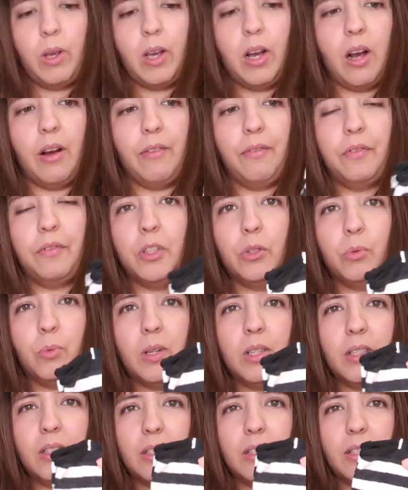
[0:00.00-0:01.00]
We have these
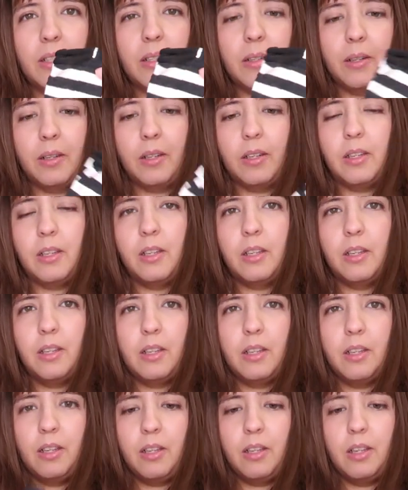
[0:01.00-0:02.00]
ones
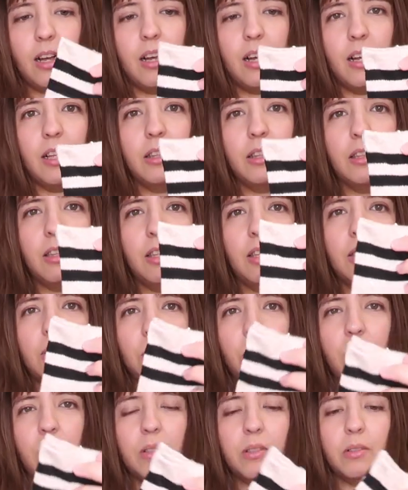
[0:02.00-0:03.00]
and
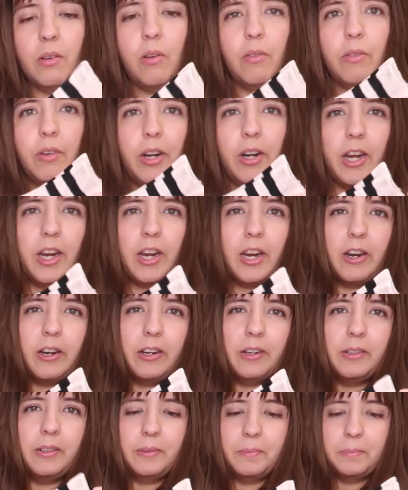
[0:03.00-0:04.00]
these ones over
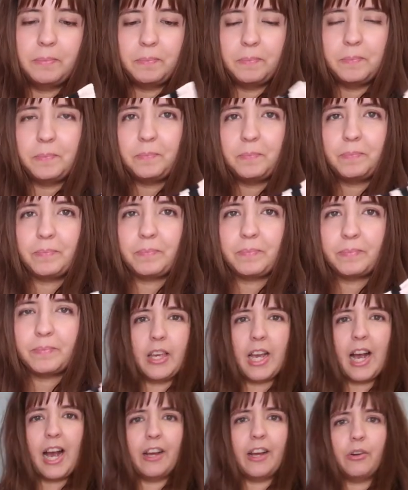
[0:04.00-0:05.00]
here.
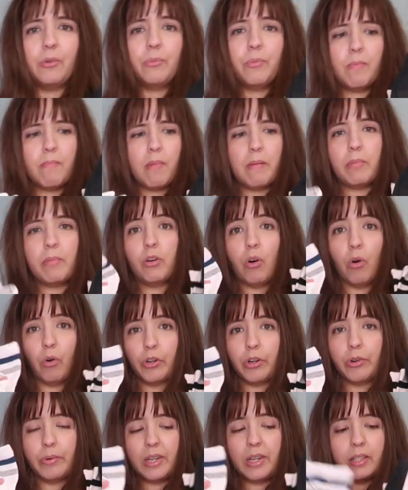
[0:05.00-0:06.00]
Yeah, I don't remember
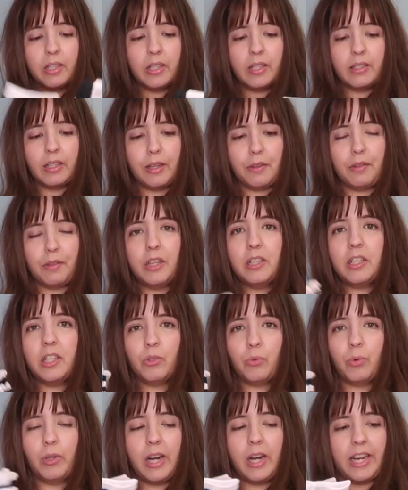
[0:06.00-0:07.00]
ordering this. I think
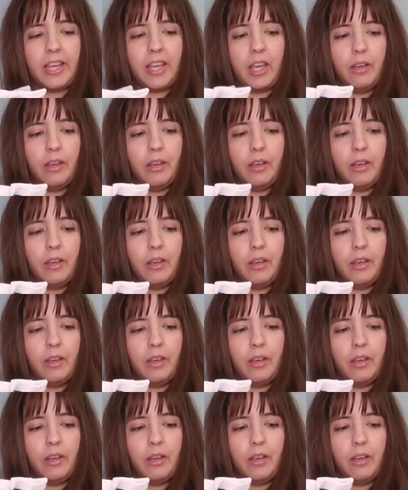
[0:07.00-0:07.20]
these were a